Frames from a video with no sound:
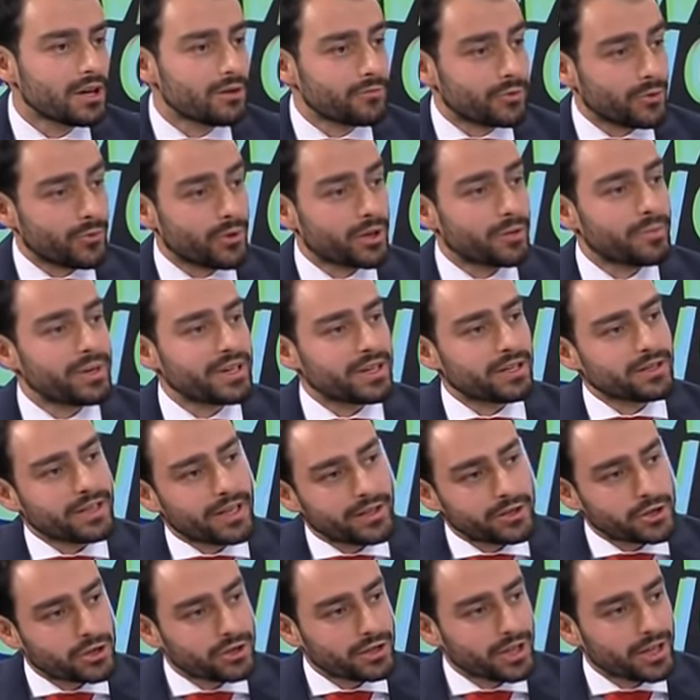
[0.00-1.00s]
We want to make
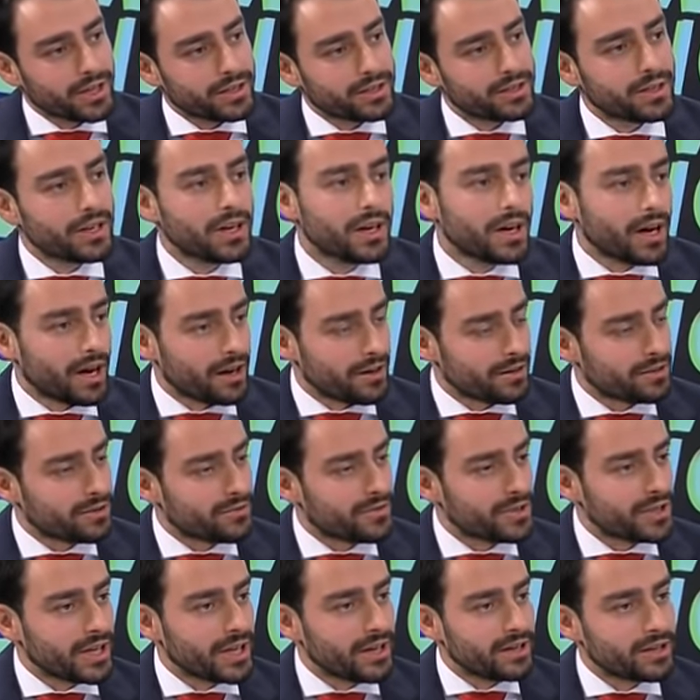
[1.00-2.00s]
electrolyte out of the
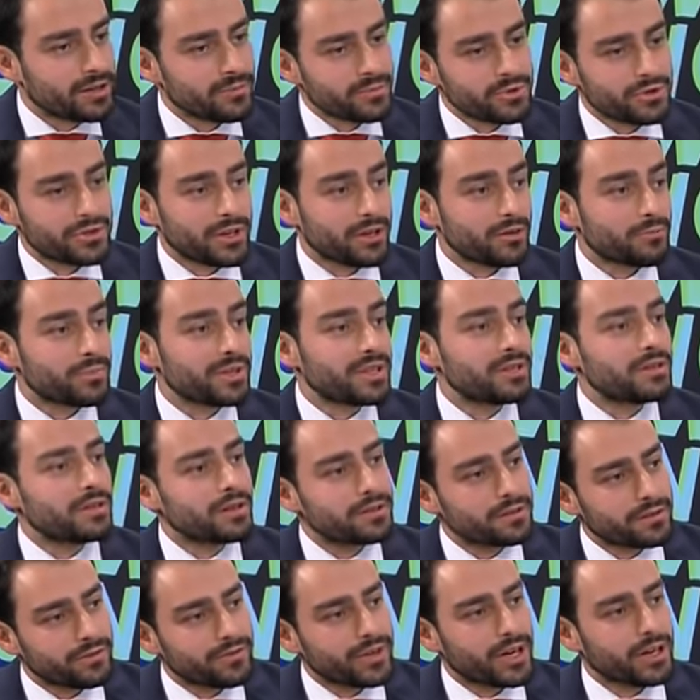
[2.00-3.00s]
vanadium, so that will be
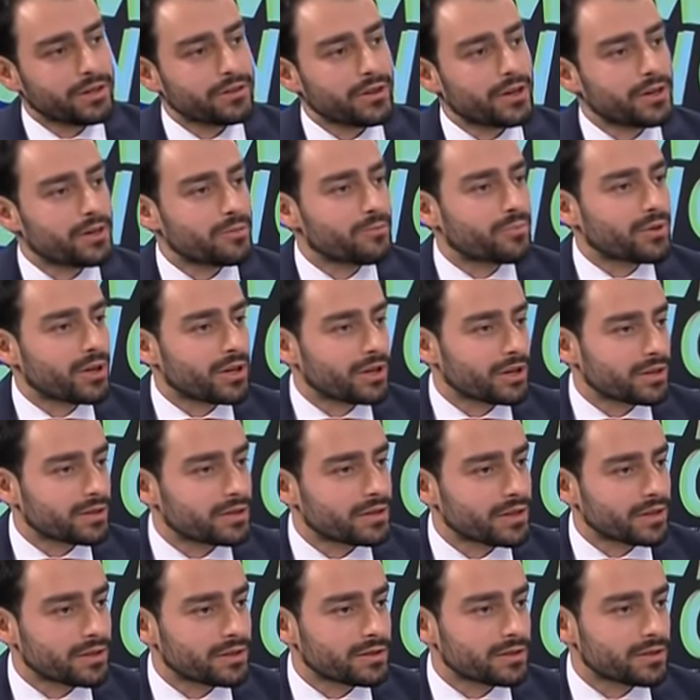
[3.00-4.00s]
another value-added
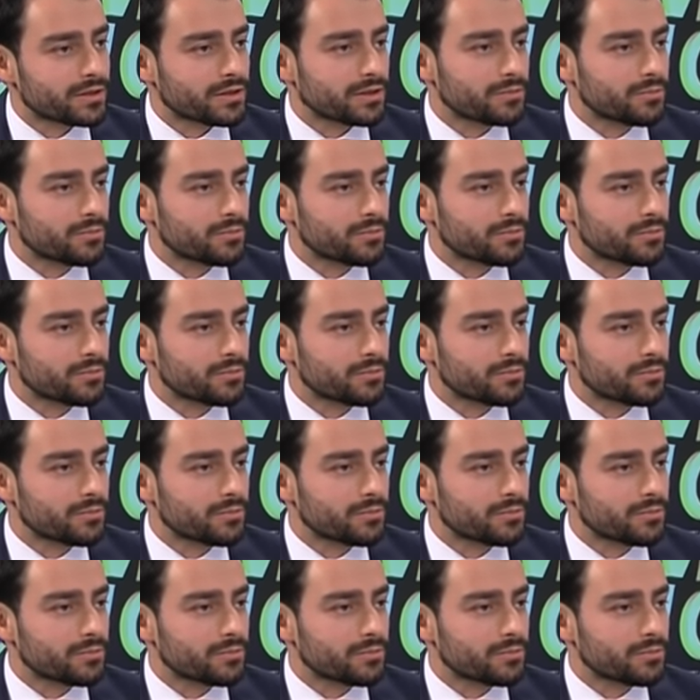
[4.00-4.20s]
product that